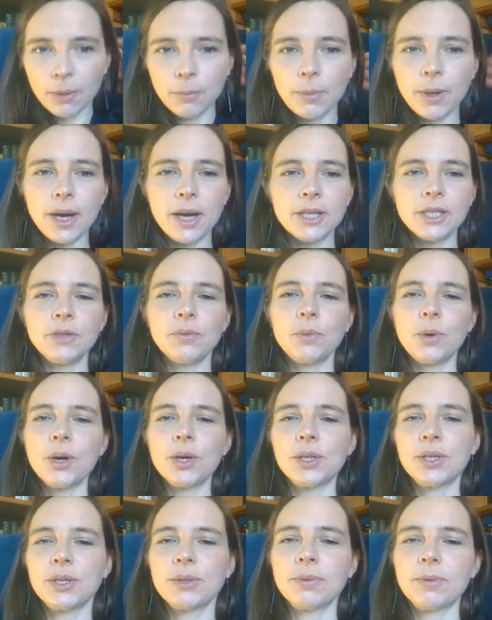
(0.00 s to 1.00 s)
Part of
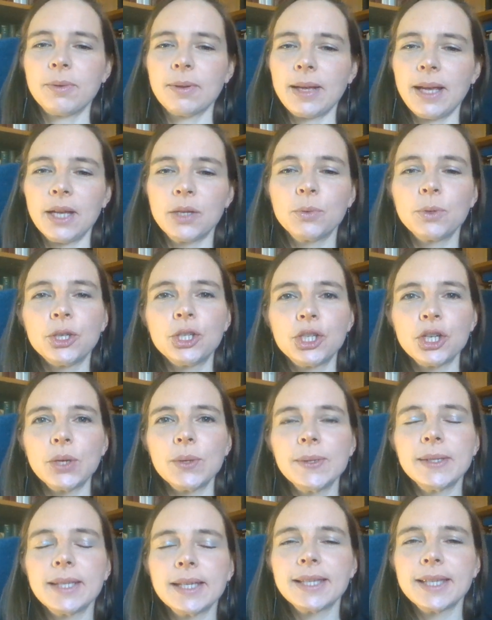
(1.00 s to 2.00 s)
what Edward
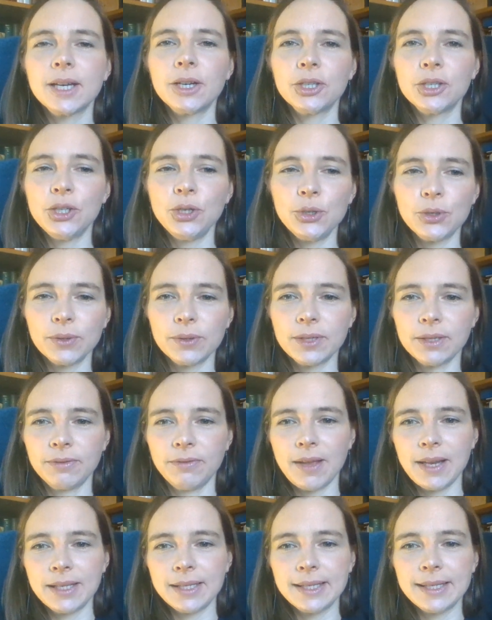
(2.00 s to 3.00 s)
Jones's unusual
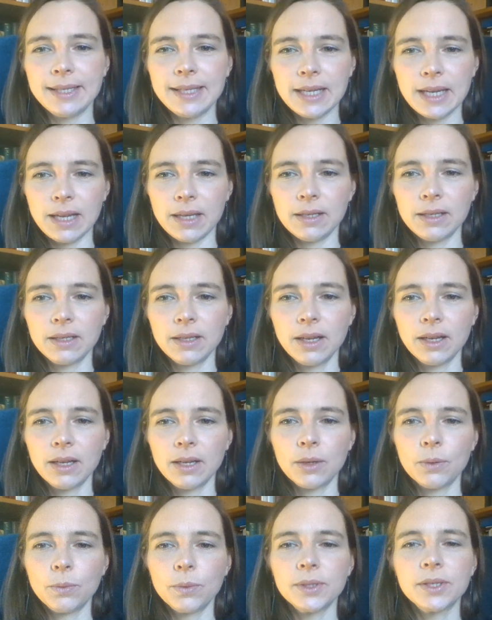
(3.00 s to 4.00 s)
defence did
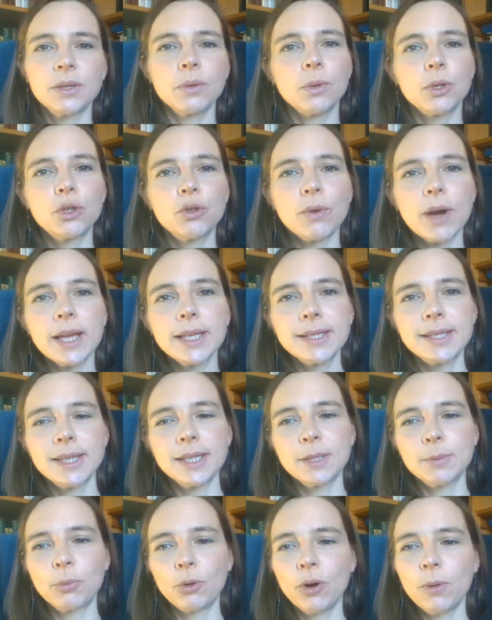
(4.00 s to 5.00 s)
was to address
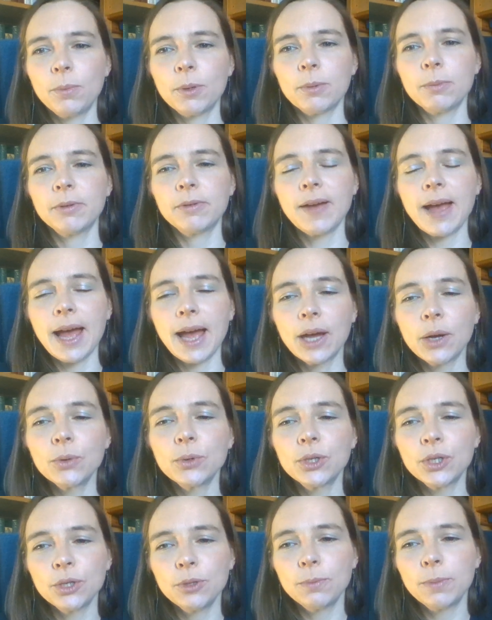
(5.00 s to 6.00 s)
this problem of
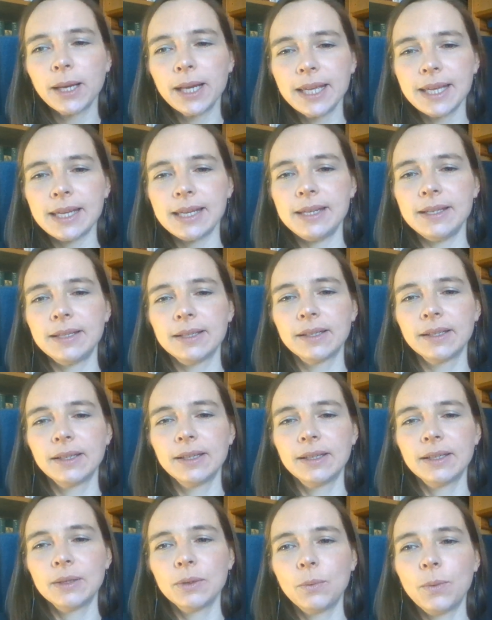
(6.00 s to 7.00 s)
how to plead,
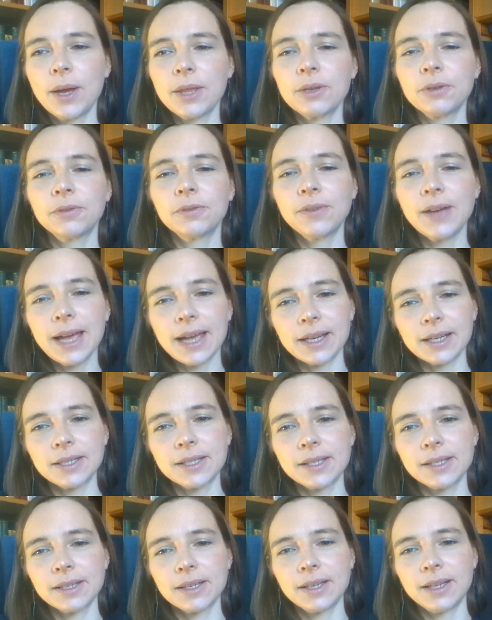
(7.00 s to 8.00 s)
where the
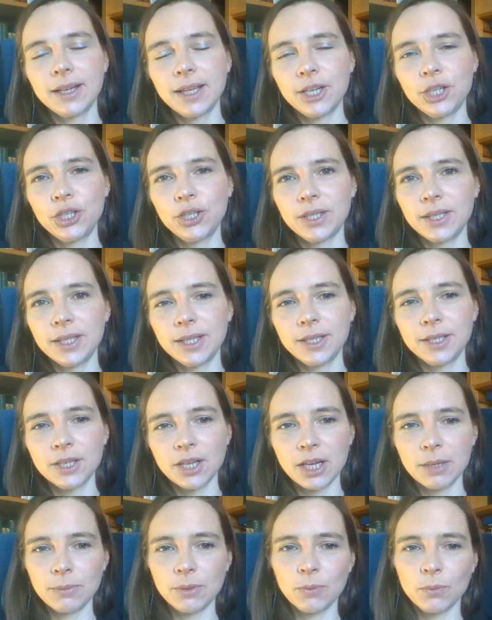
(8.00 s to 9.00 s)
facts alleged in the
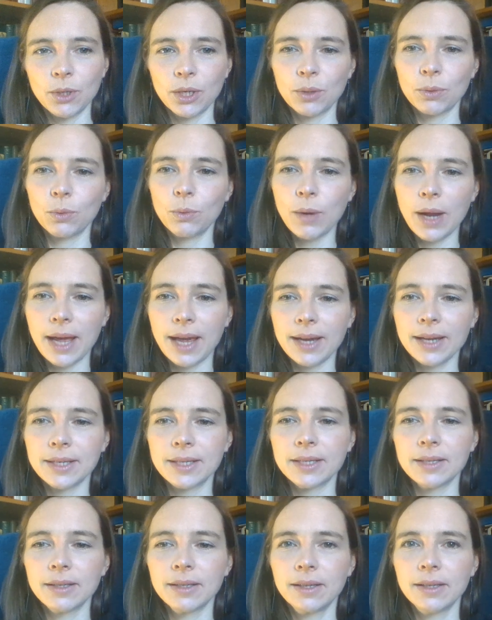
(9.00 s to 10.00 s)
indictment were
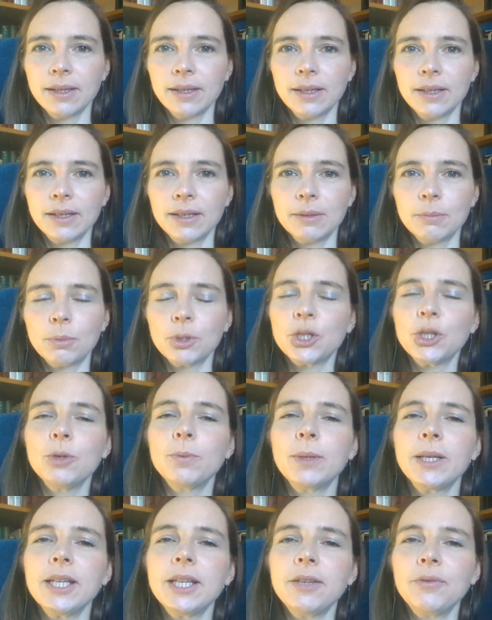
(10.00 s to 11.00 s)
correct, but you
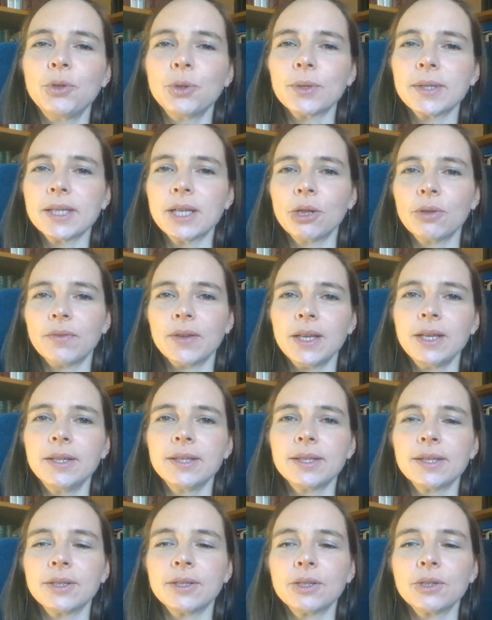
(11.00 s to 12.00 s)
believed yourself
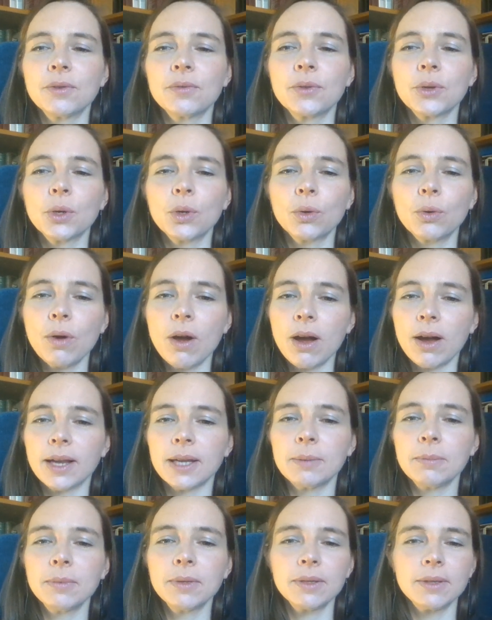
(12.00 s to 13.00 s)
innocent of the
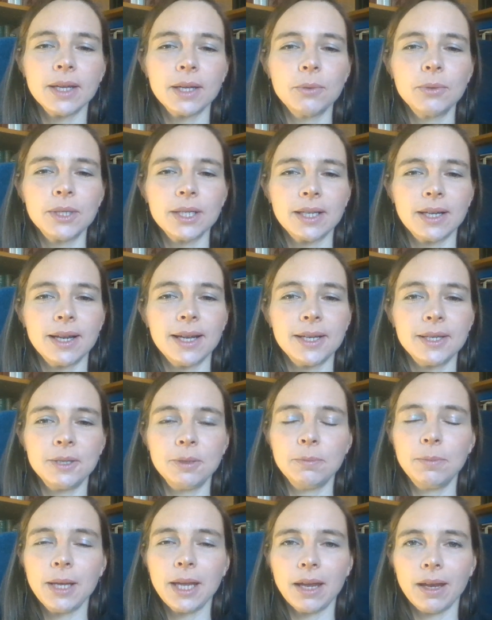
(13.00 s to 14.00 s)
crime they were declared
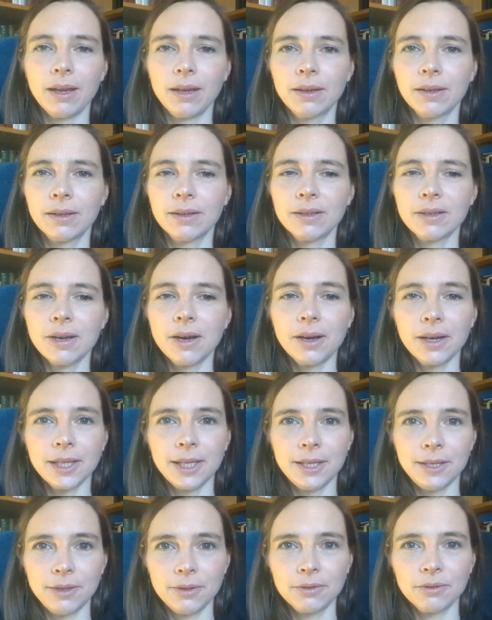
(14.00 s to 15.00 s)
to be,
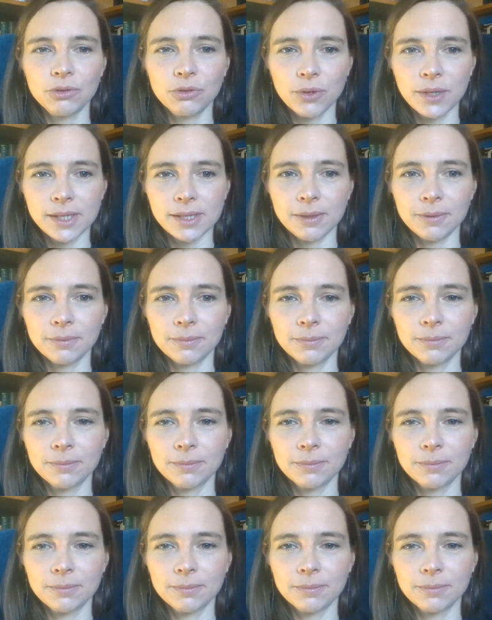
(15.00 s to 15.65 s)
i.e. treason.